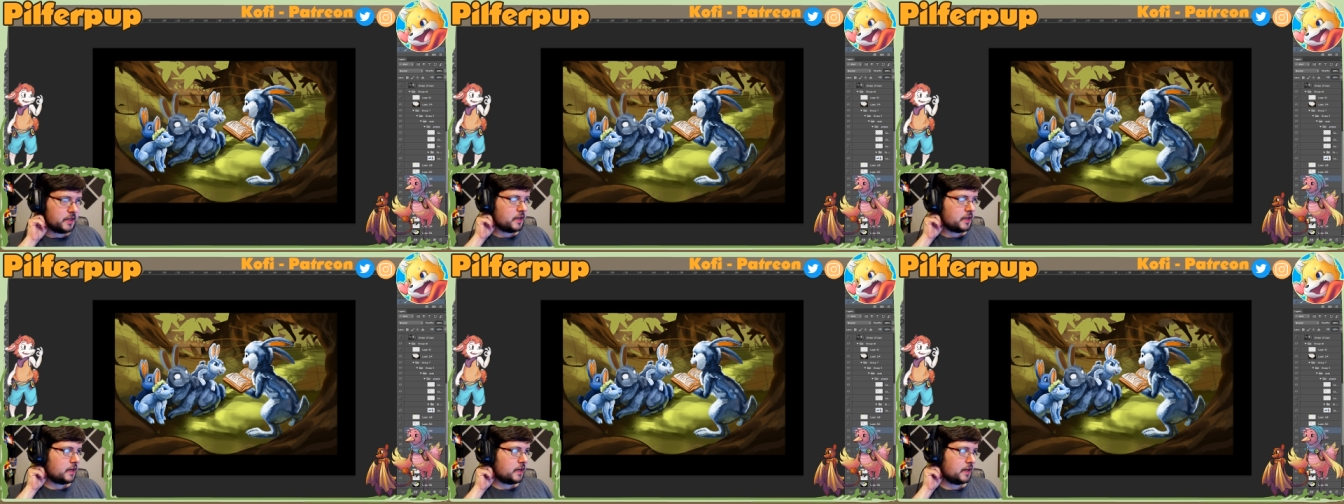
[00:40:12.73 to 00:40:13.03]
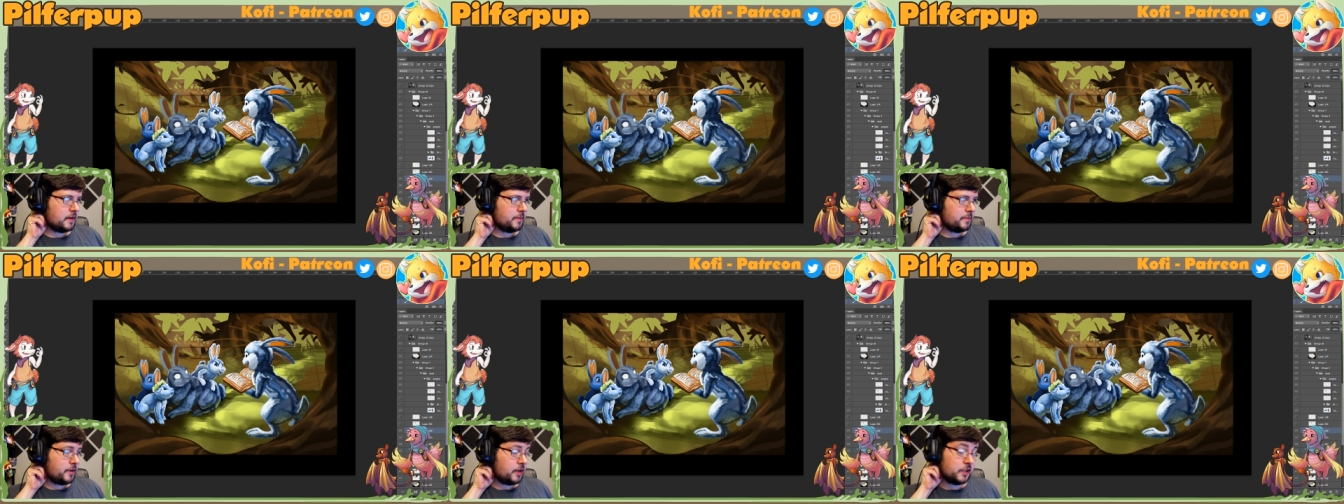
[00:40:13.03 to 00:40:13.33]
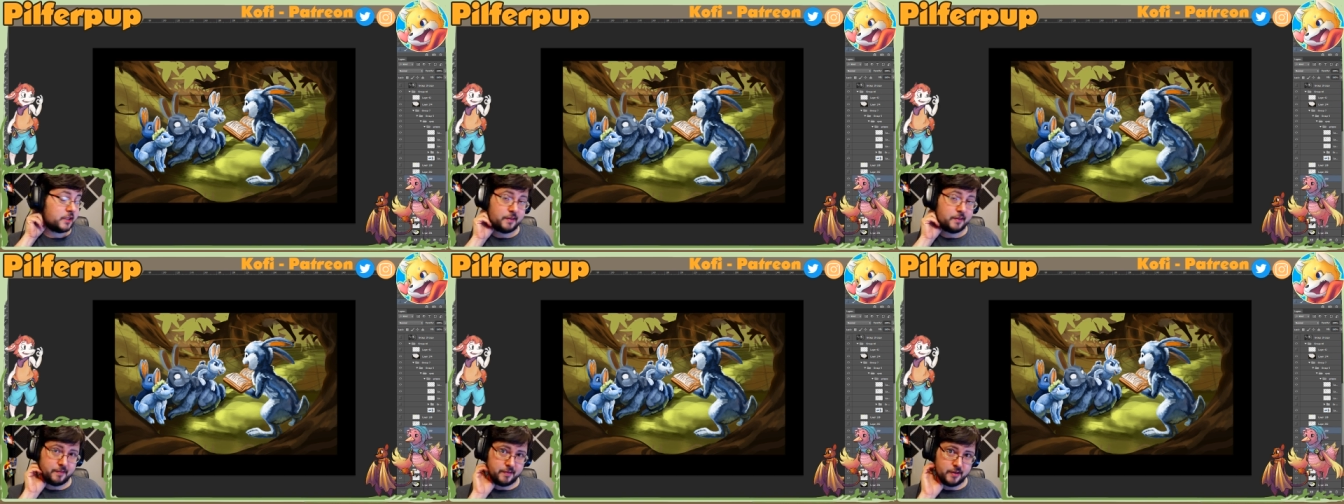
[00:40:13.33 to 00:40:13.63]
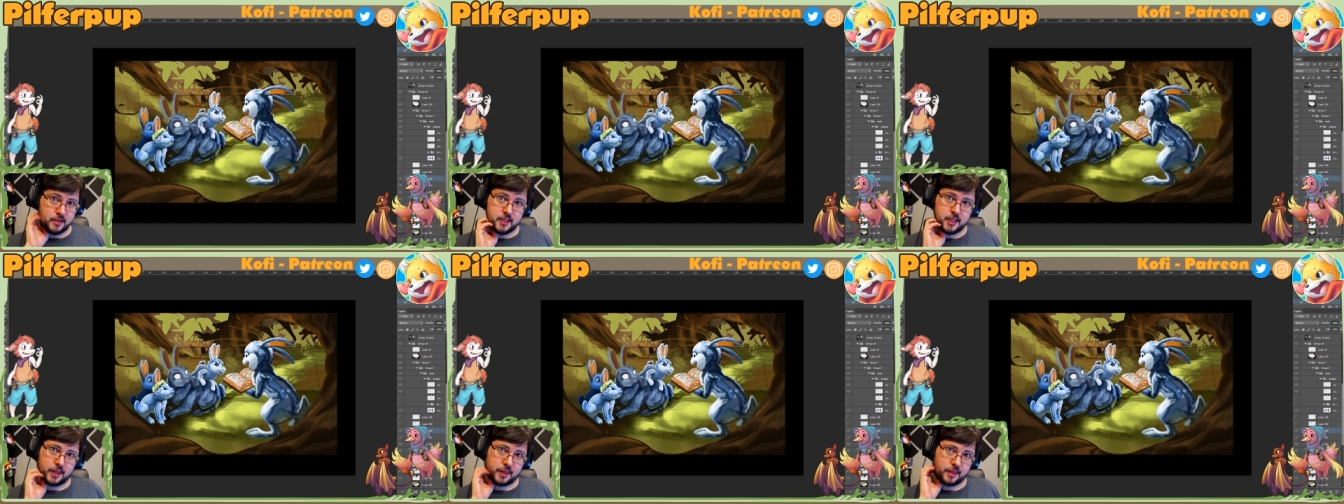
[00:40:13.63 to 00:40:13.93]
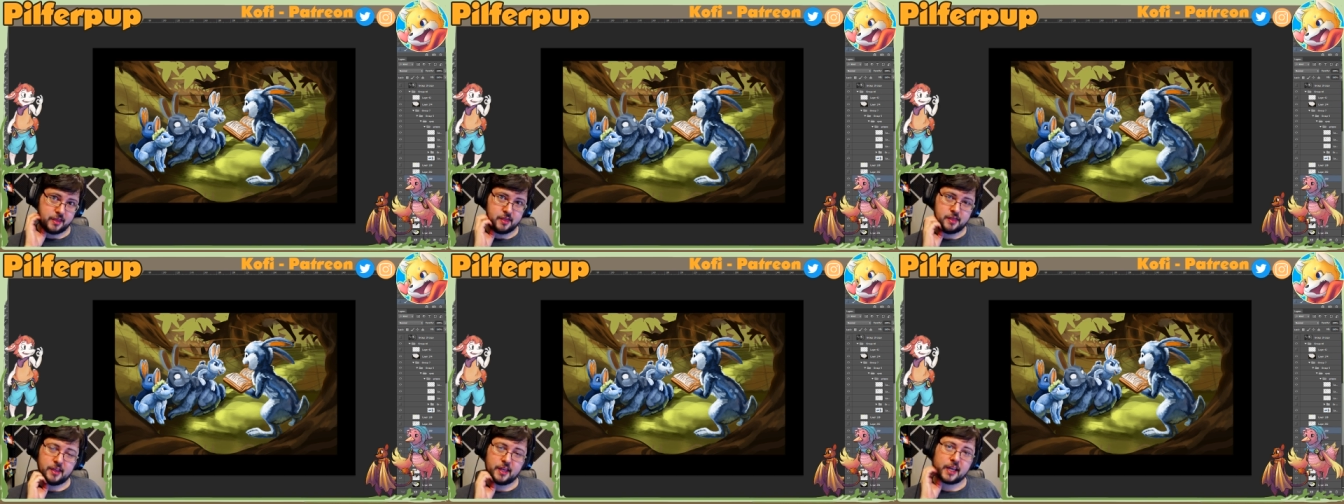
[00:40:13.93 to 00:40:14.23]
I'll definitely
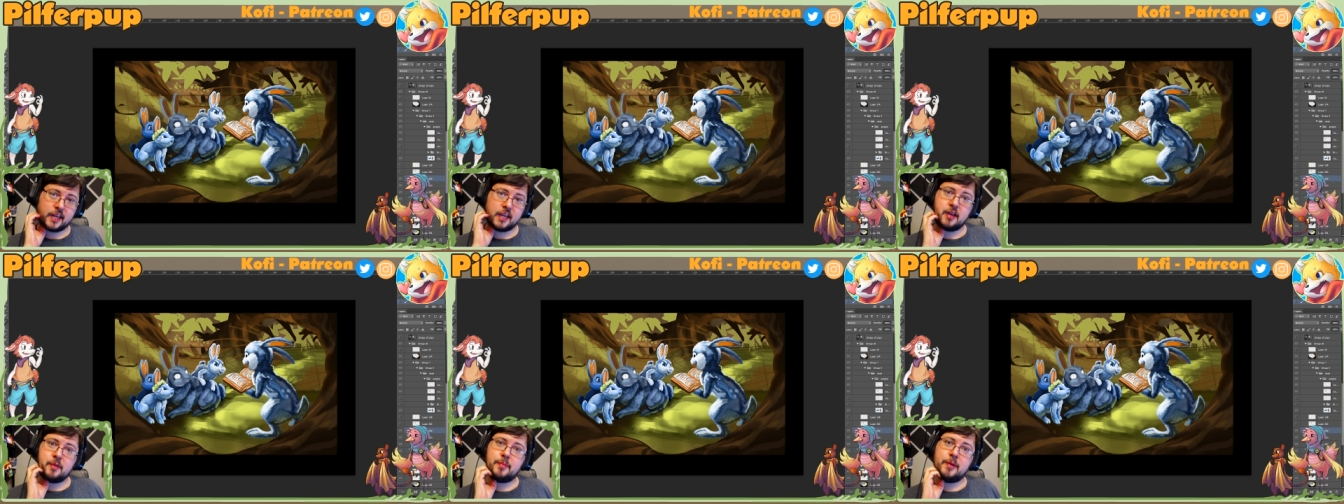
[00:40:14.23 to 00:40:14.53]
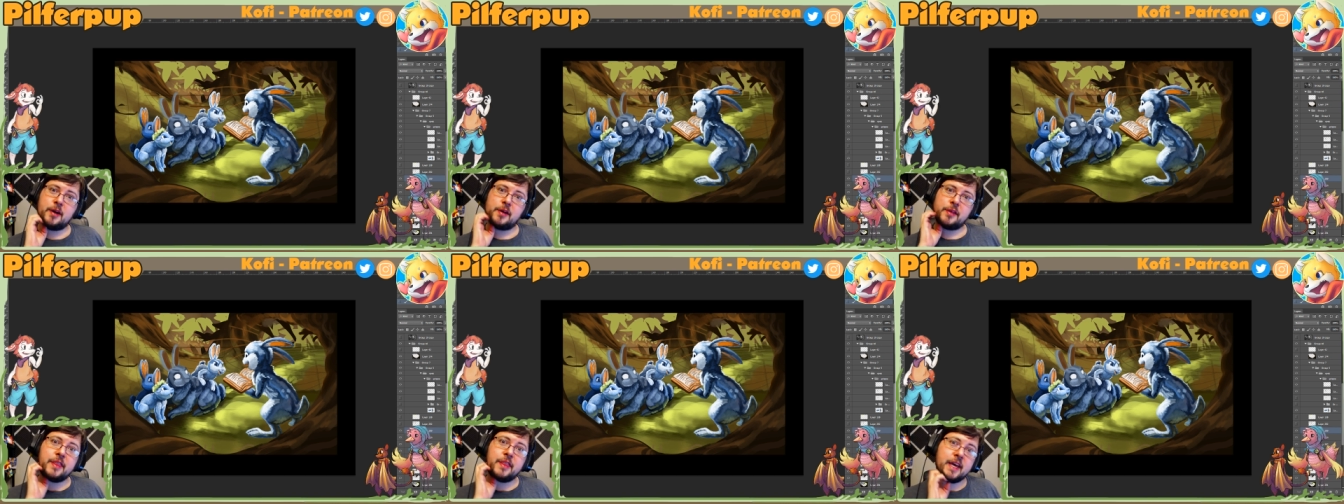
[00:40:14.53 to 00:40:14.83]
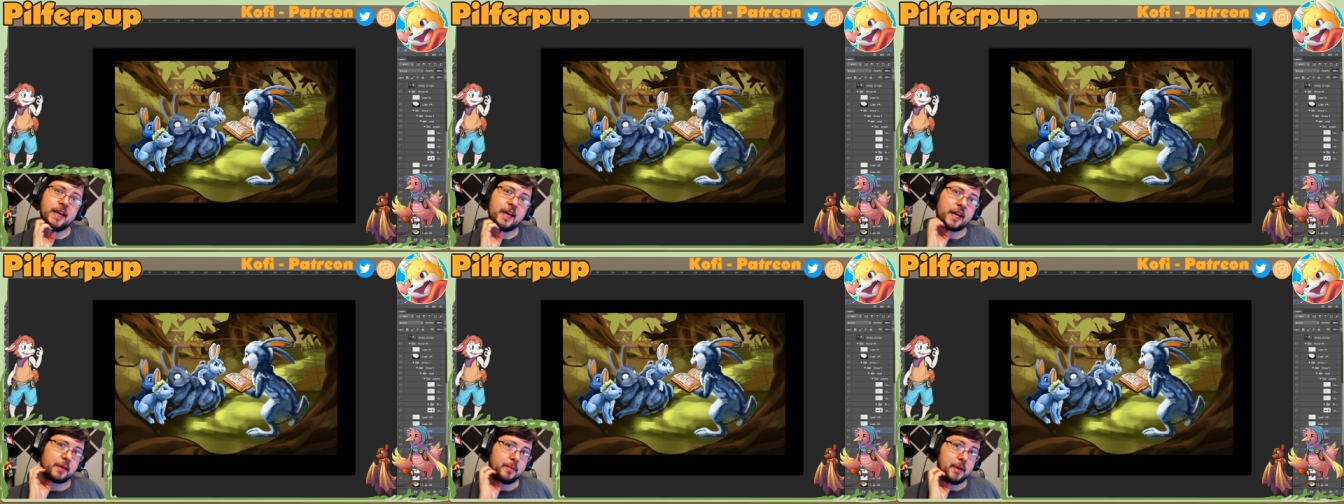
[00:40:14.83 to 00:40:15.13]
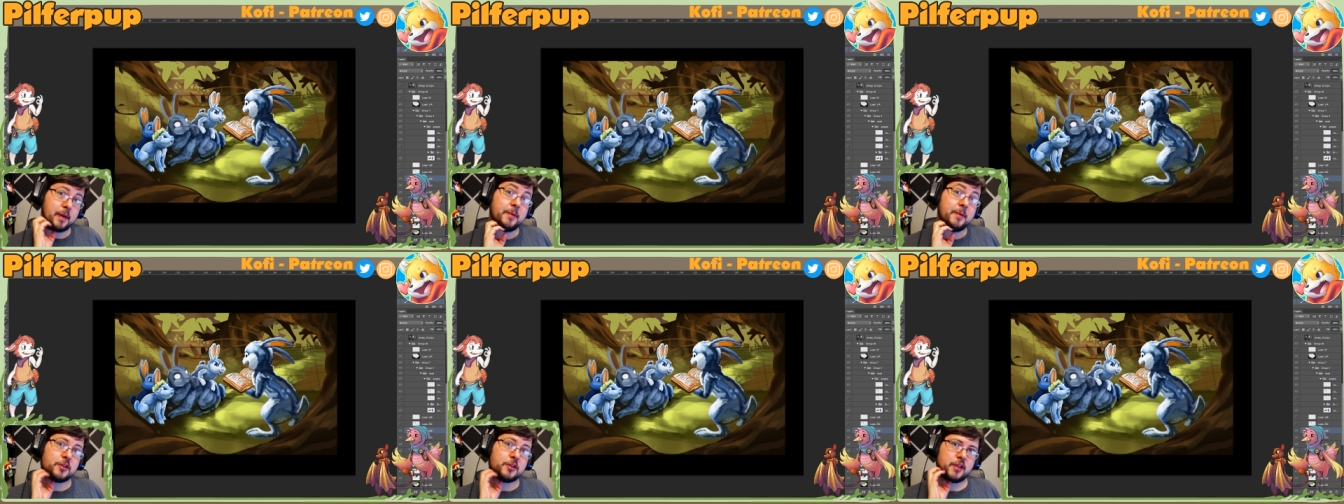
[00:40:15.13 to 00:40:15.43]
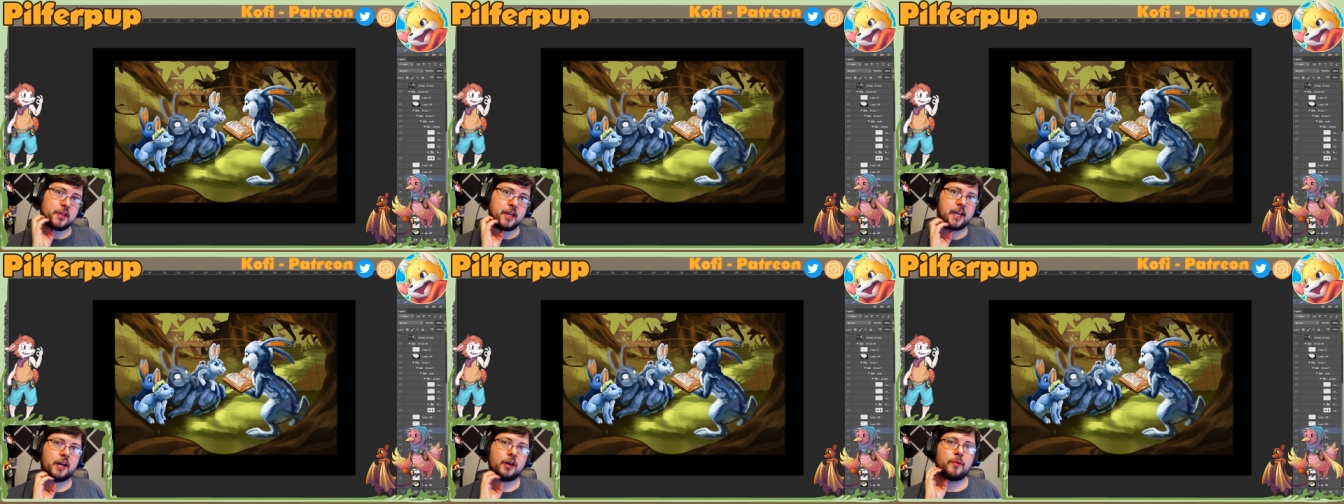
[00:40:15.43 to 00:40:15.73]
think about that. Maybe do
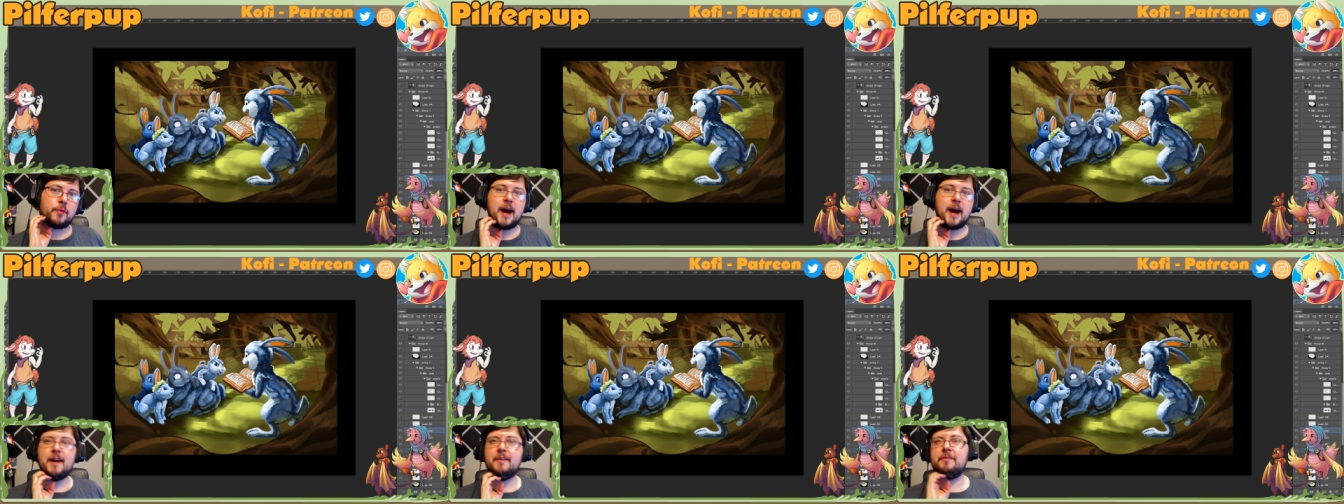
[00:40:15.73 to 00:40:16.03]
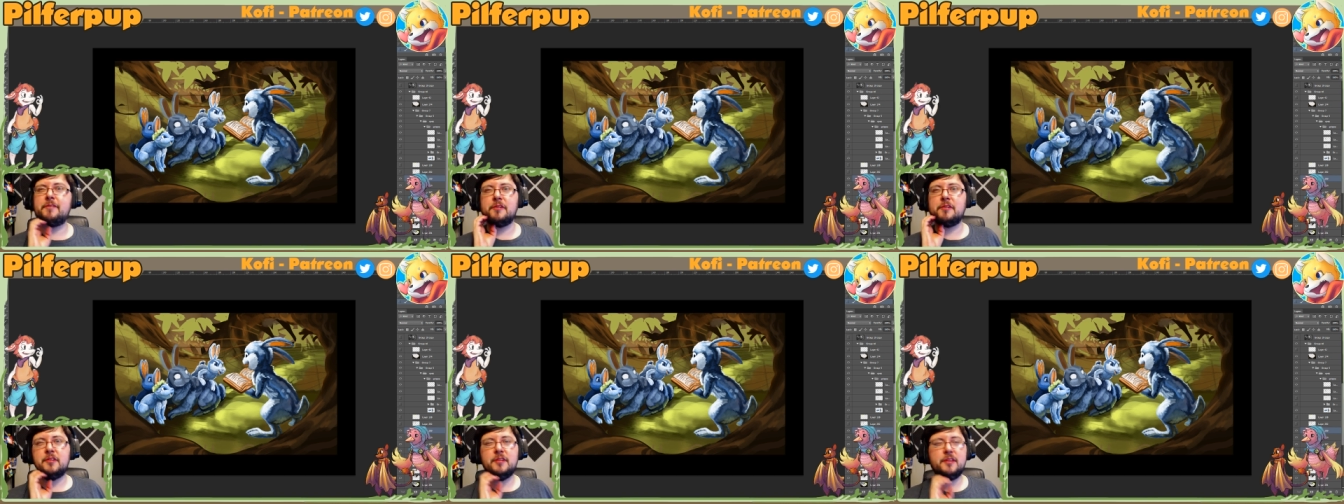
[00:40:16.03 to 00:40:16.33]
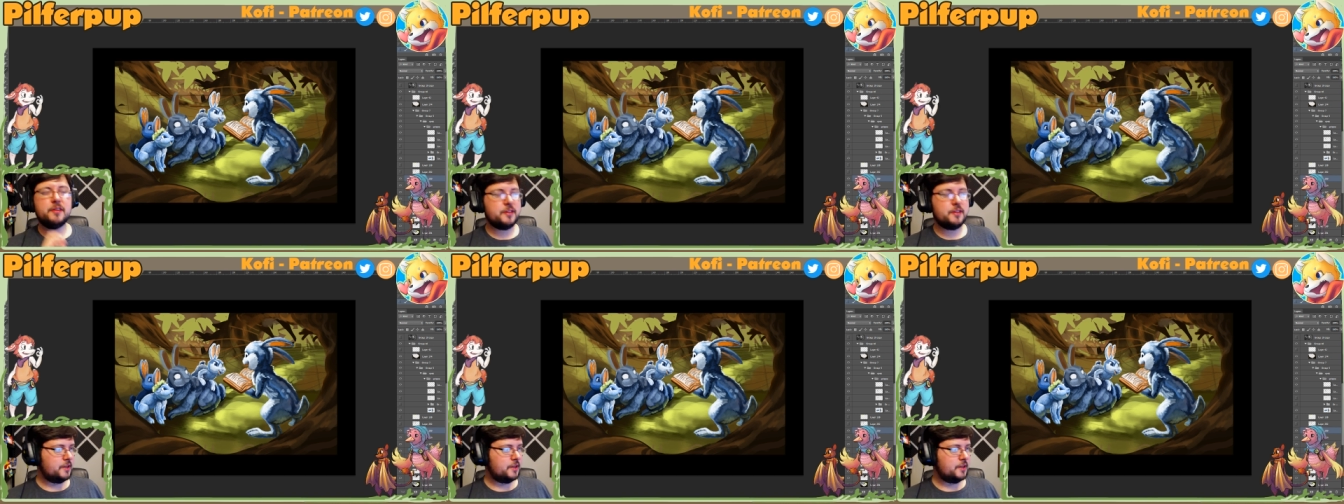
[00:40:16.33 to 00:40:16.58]
like a raffle.